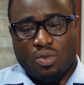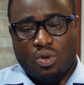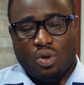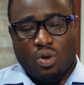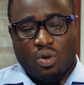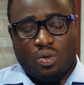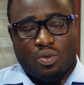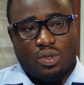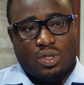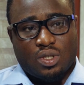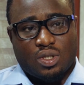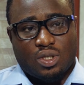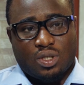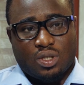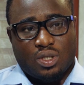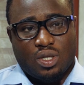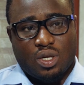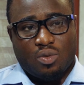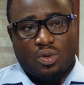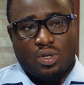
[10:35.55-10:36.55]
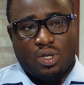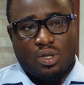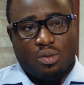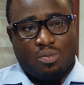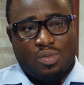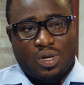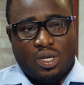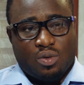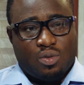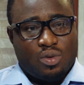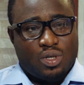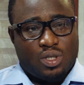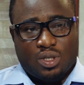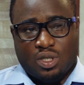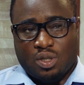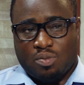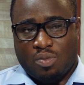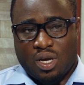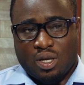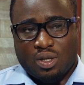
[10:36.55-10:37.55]
loans. They wanted a better way
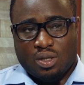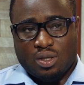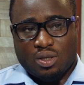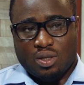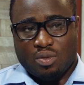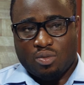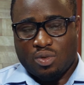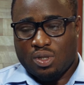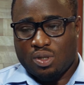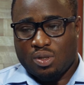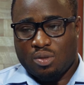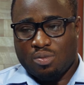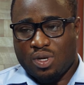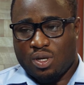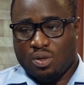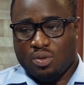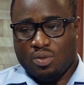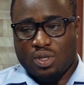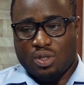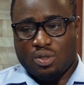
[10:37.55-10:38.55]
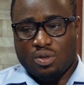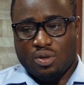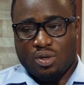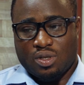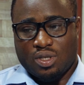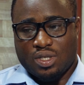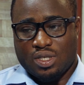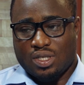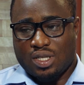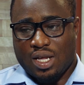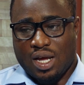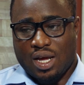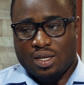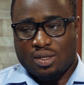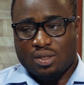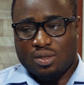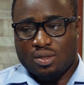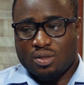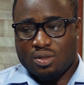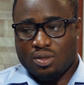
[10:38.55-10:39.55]
to spend. They wanted a better way to
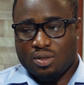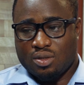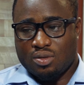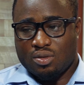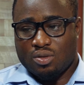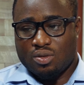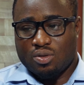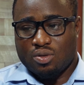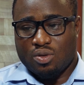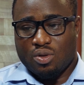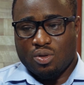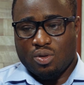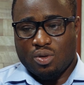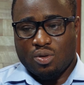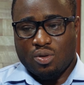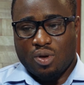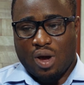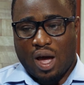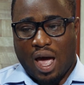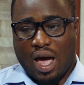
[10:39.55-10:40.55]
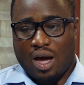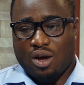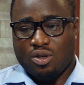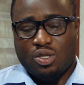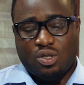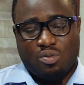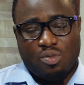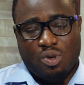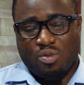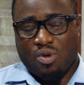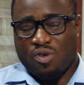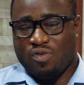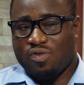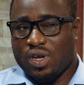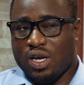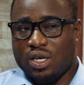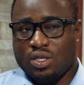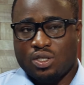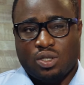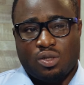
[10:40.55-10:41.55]
understand, you know, how to be more
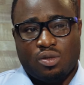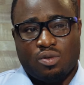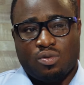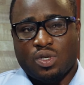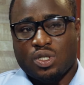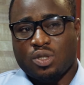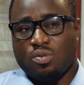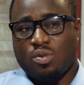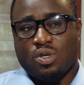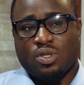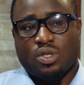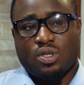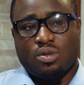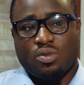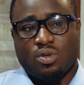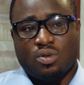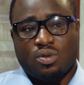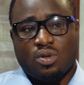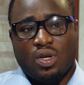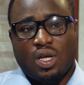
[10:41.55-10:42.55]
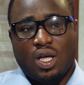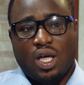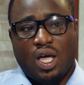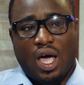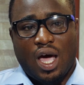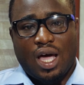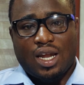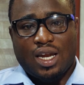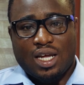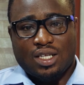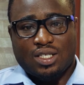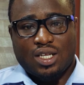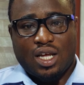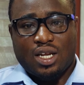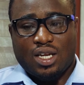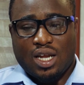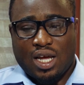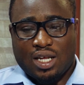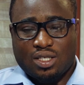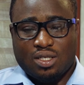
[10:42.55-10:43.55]
financially responsible. Right. And that's,
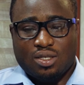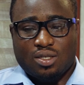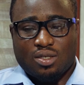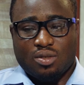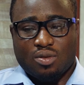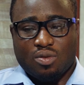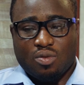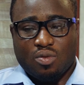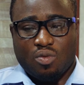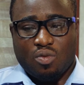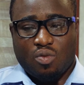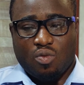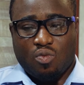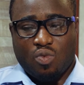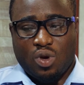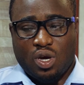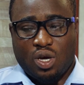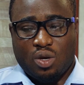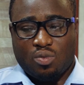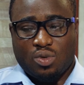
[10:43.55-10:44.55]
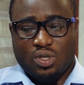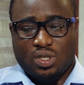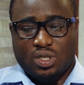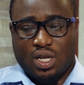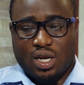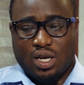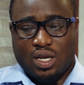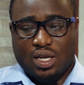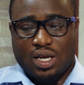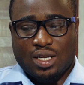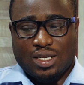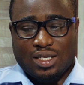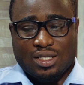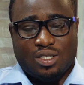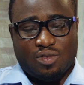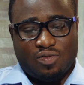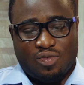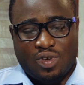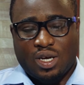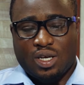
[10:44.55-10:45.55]
and that's where we started
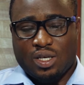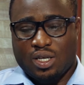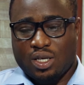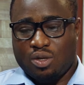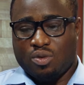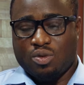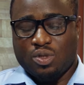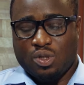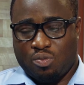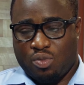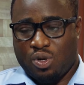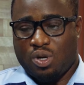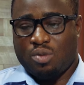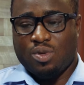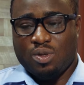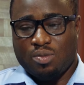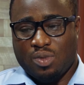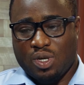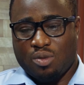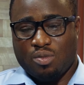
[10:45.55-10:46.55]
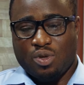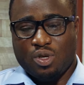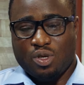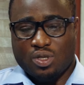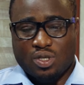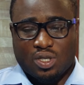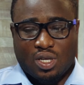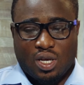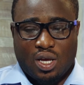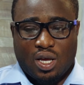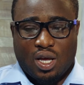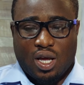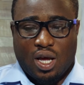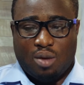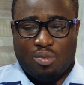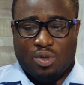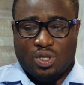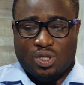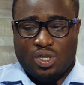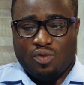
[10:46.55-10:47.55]
identifying that there was a problem here, because,
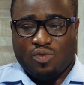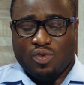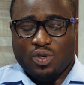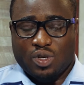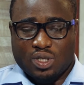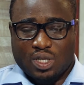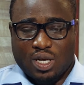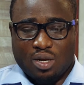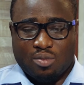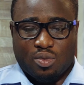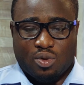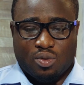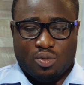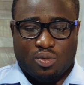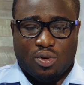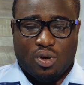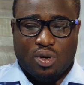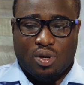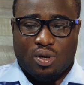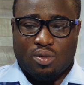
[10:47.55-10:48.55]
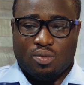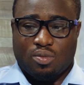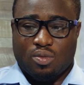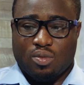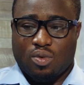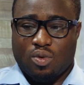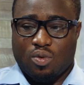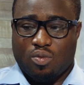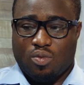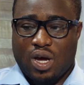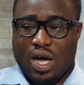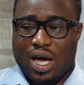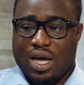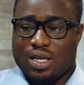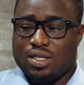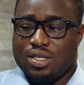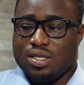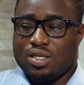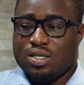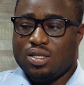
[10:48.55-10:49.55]
I mean, take for example, um, we
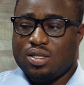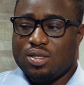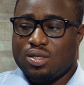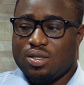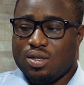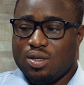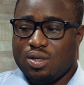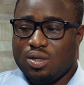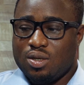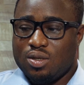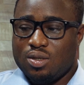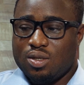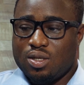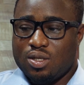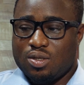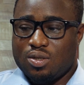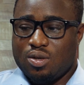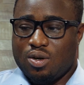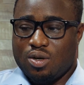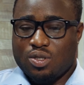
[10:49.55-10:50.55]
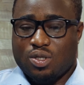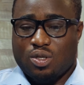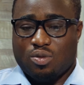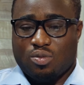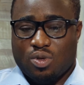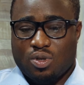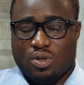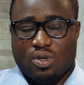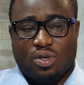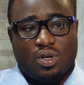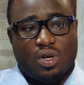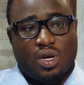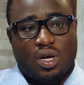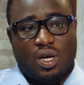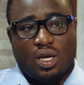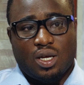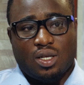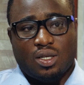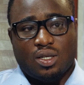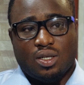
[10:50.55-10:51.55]
had this this customer,
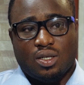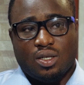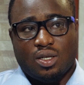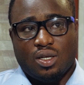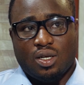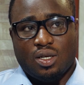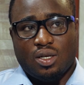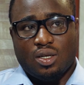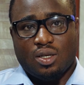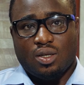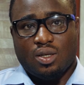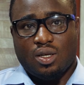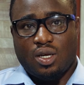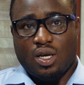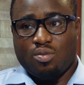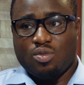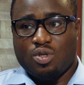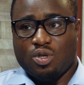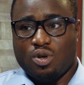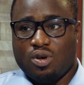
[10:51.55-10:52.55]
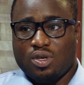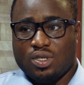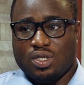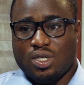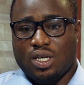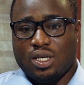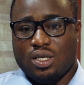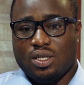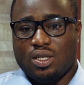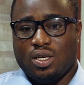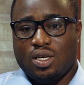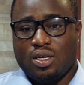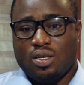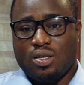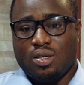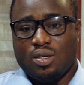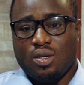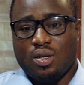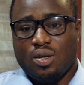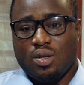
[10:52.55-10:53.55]
and he came to us like
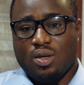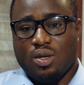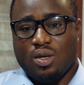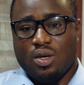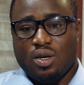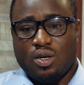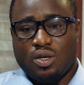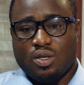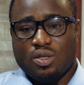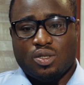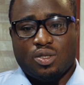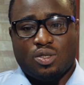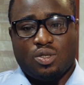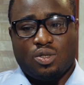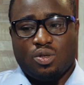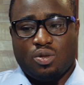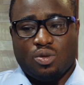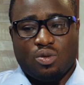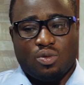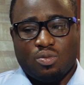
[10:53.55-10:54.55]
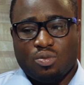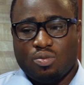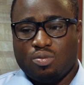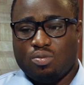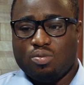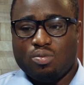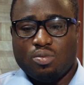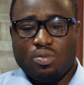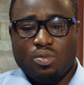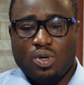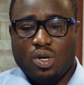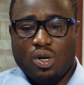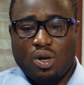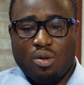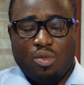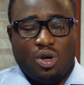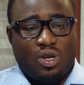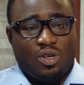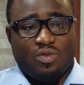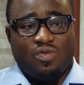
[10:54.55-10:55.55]
he, he earns, you know,
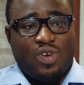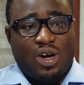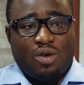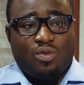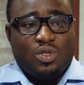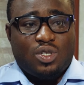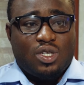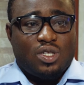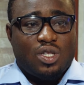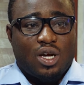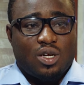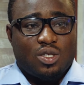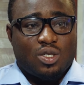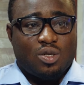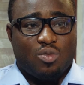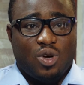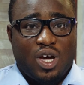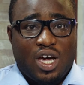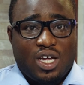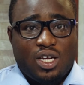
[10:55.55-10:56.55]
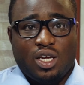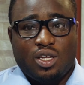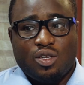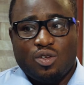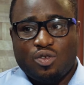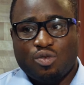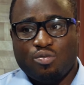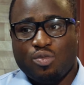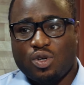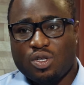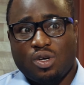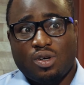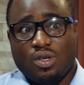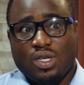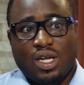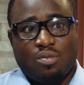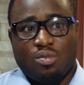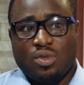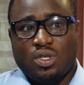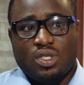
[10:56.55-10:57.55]
more than five hundred thousand, but at the end of the month,
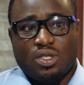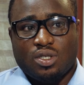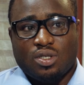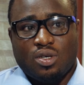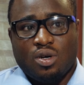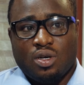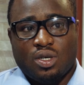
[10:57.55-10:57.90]
all that money is